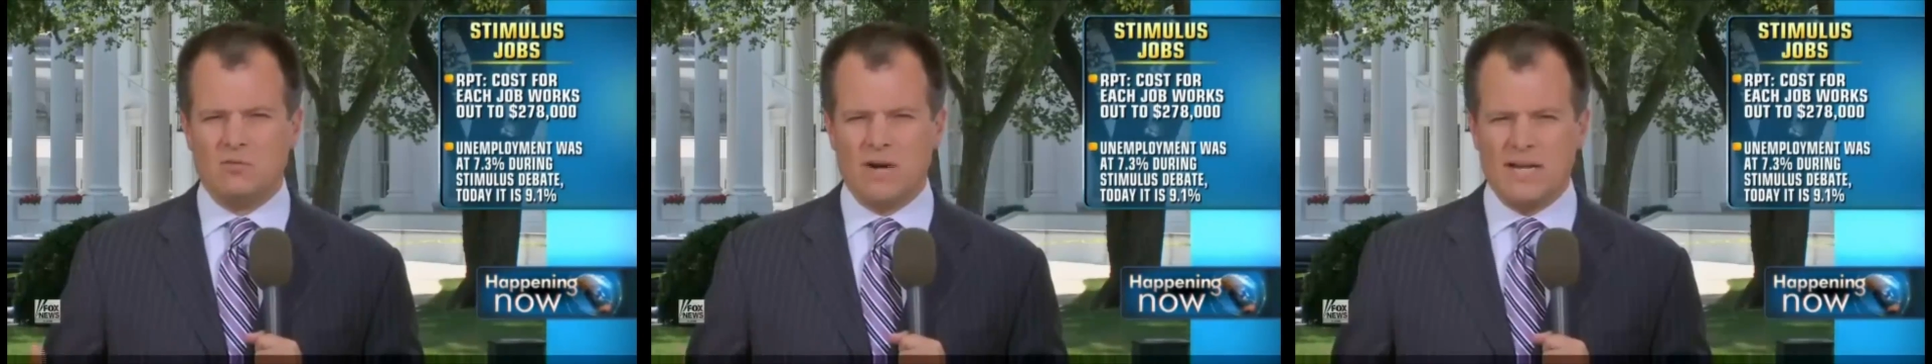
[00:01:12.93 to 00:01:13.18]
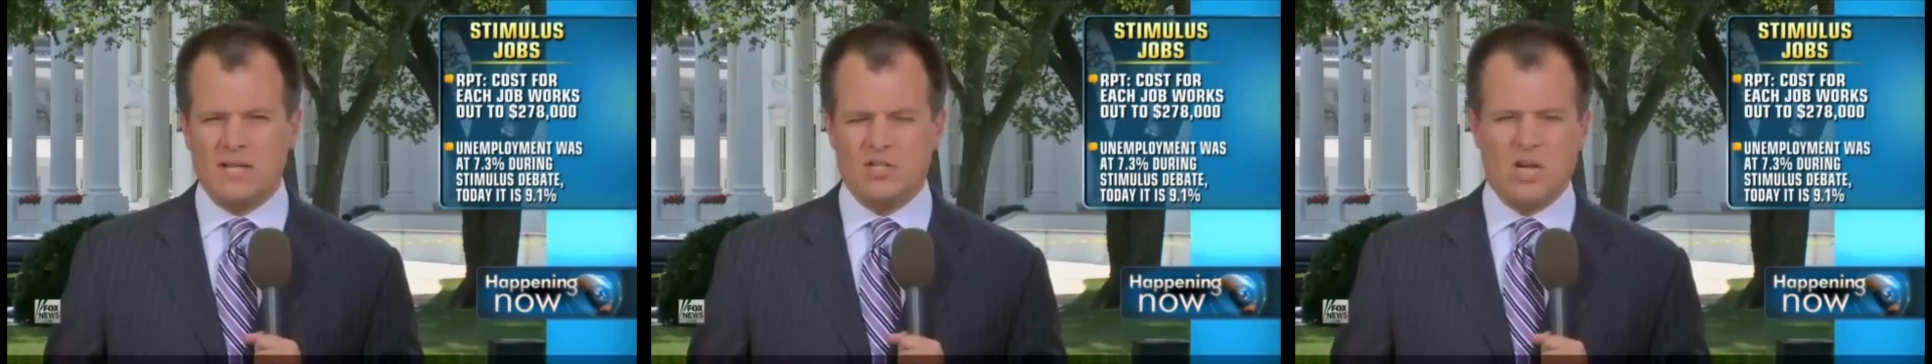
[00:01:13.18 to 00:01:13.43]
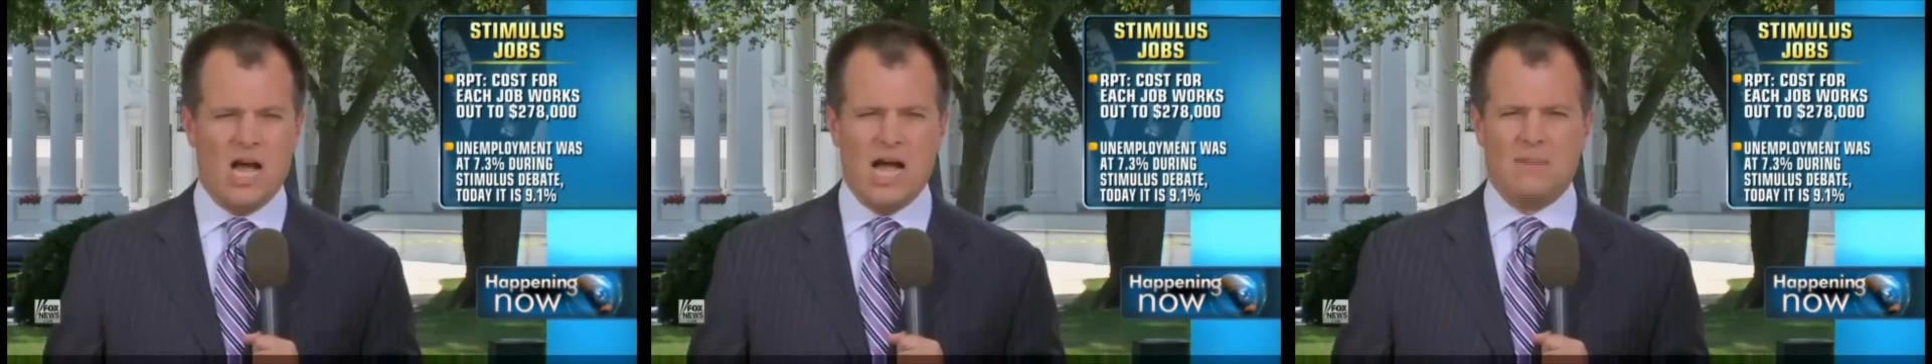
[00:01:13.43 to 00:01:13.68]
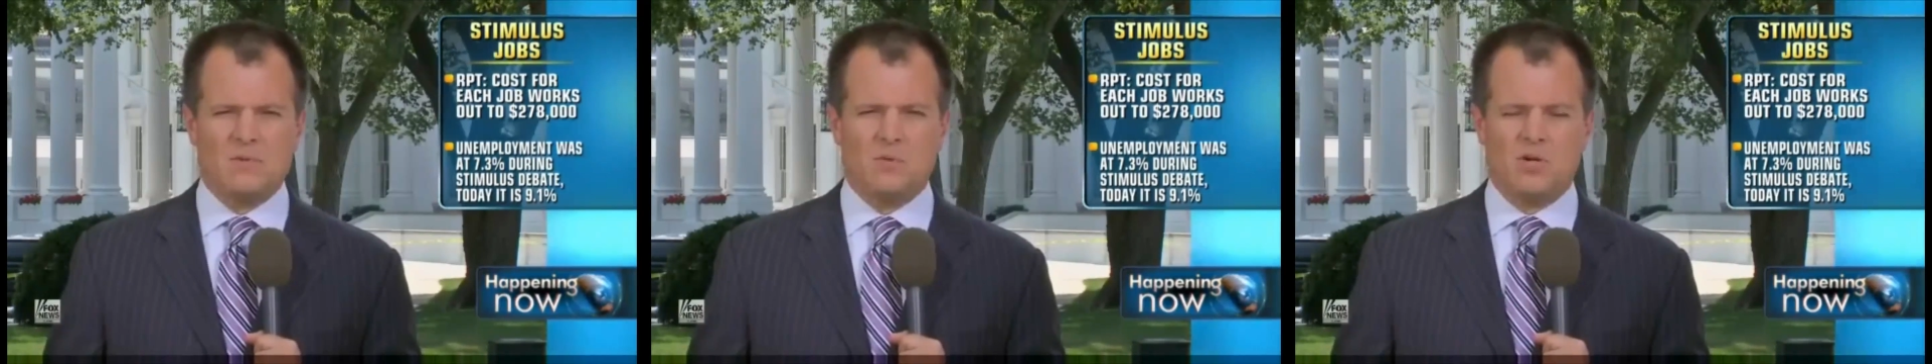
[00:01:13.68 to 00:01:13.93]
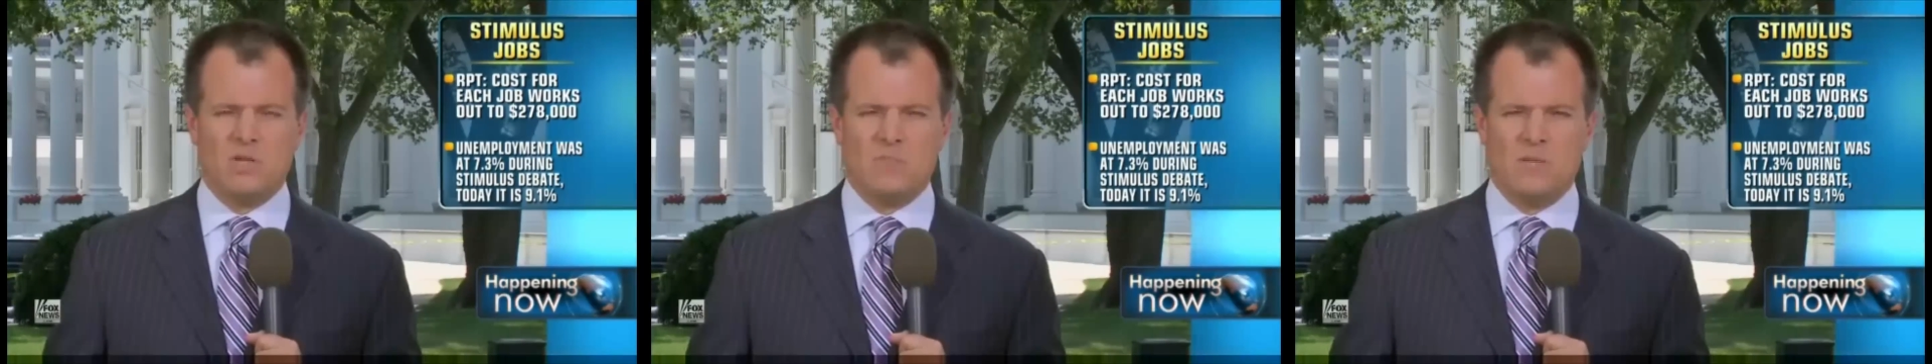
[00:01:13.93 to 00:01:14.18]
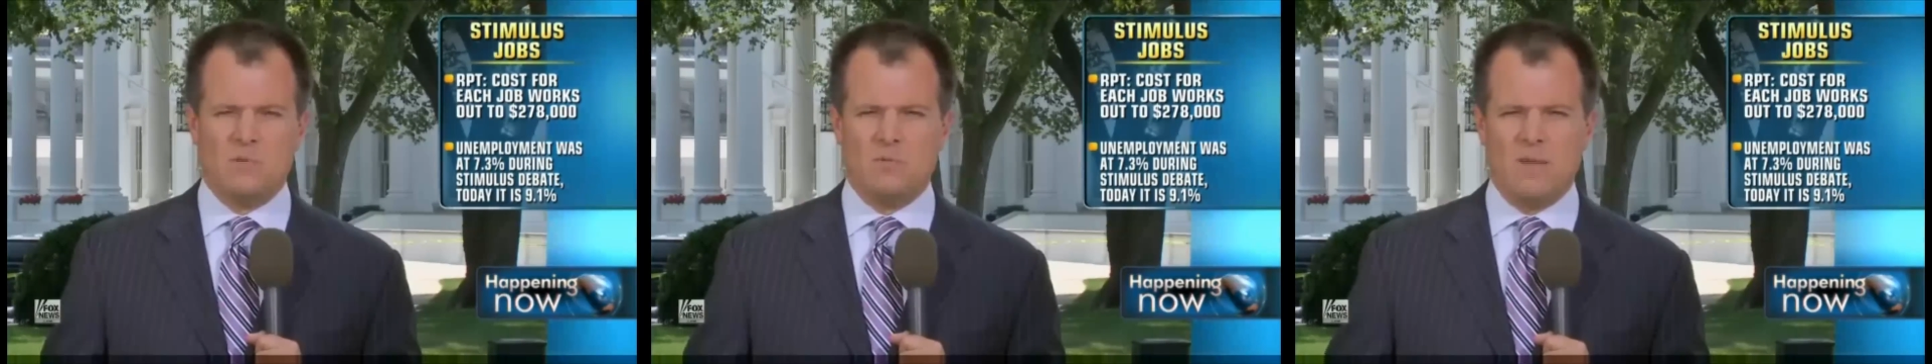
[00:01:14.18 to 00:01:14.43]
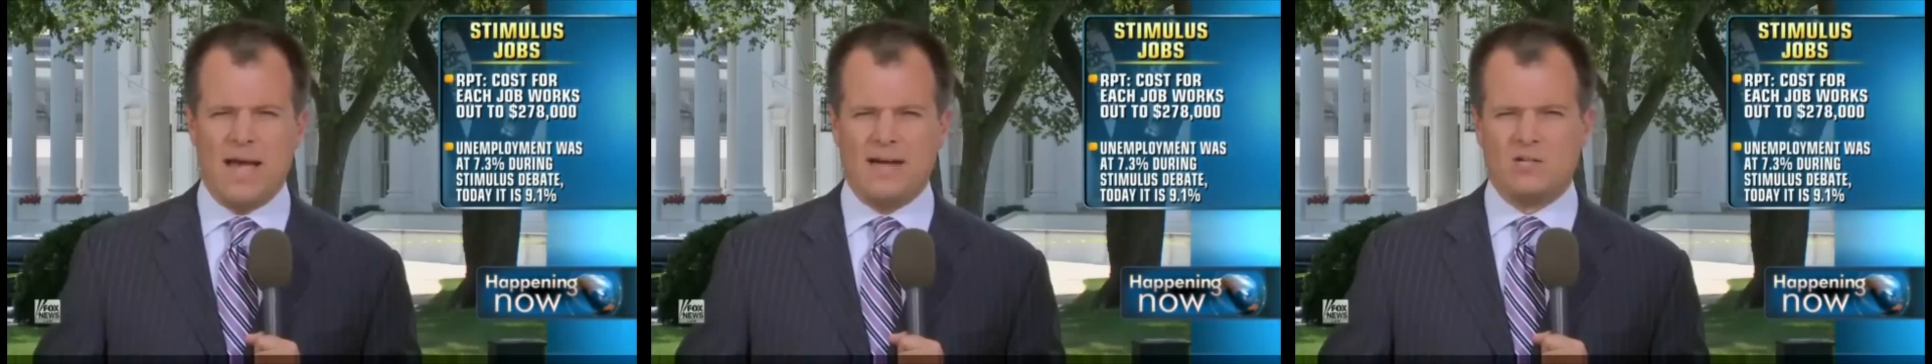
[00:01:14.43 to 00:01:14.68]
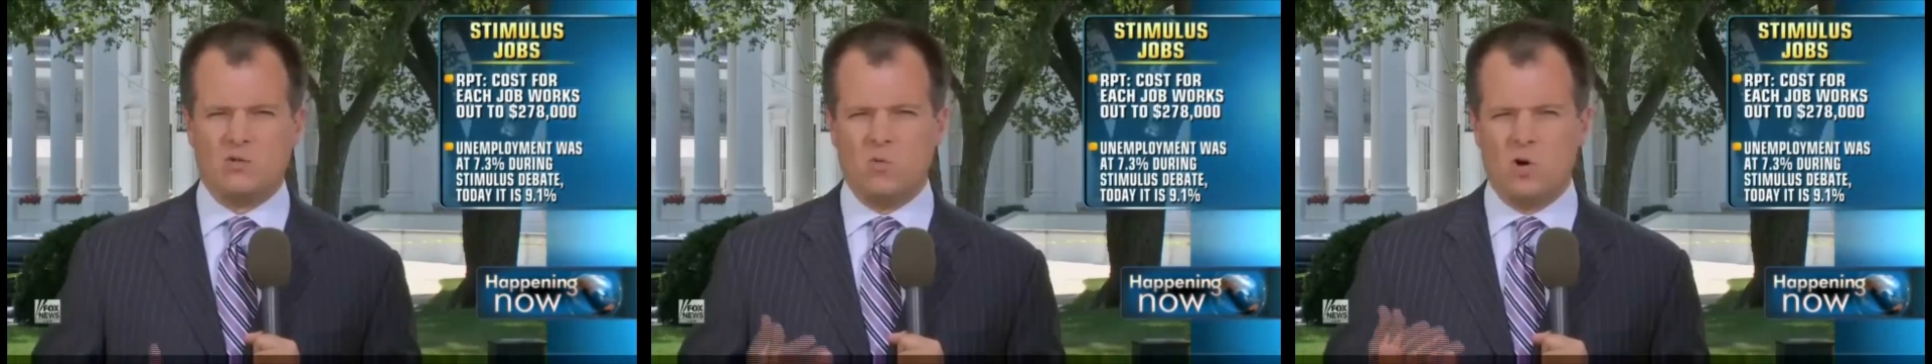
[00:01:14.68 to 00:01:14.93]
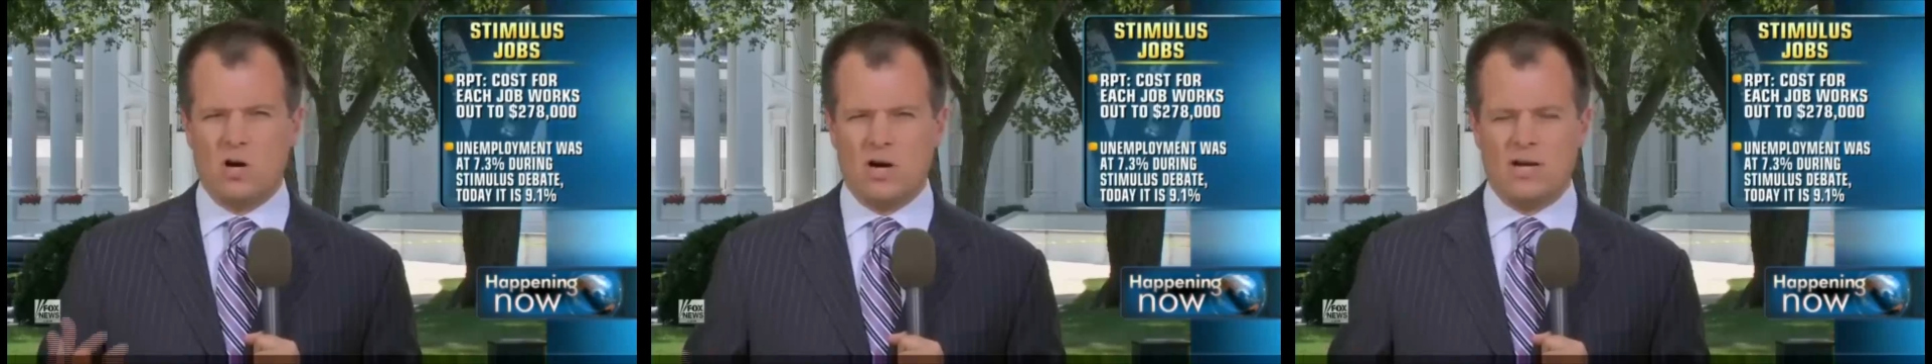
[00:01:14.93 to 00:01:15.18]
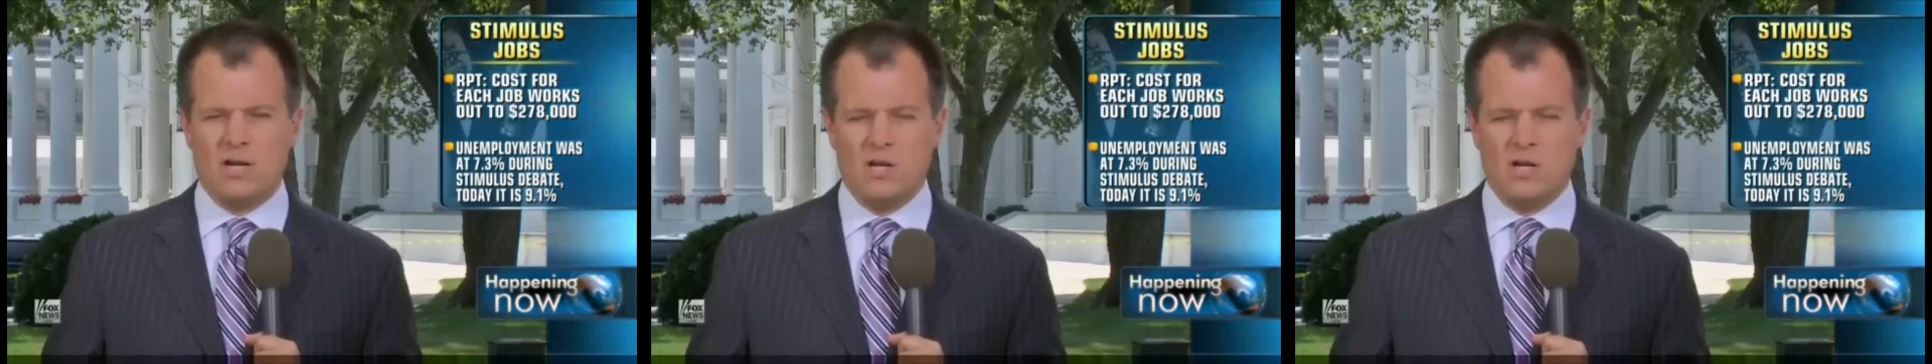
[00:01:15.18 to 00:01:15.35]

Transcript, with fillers: ready jobs, putting people back to work.